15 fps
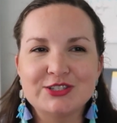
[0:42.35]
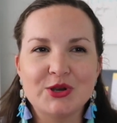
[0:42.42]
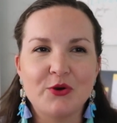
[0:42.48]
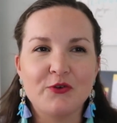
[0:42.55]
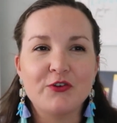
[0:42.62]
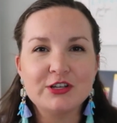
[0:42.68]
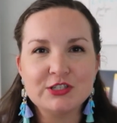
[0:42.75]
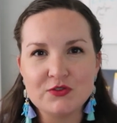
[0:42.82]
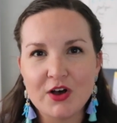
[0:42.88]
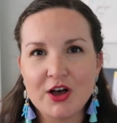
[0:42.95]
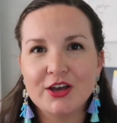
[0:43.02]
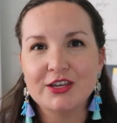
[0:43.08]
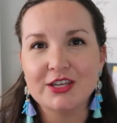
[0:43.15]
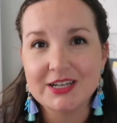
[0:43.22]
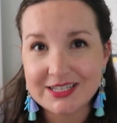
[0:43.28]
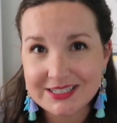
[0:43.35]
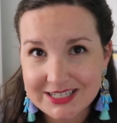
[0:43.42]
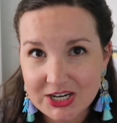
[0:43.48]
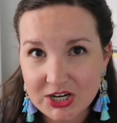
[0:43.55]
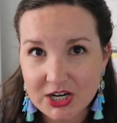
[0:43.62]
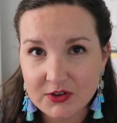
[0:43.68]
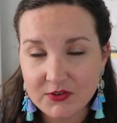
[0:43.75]
So first of all, you need to
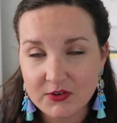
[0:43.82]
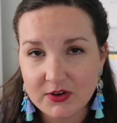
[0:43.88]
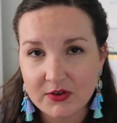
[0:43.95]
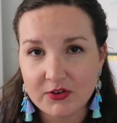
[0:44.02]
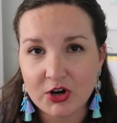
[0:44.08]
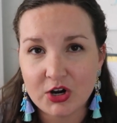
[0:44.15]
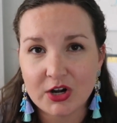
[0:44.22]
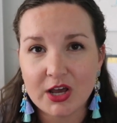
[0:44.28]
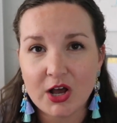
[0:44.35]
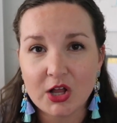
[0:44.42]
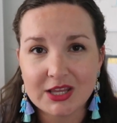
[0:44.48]
hear it if you've never heard it.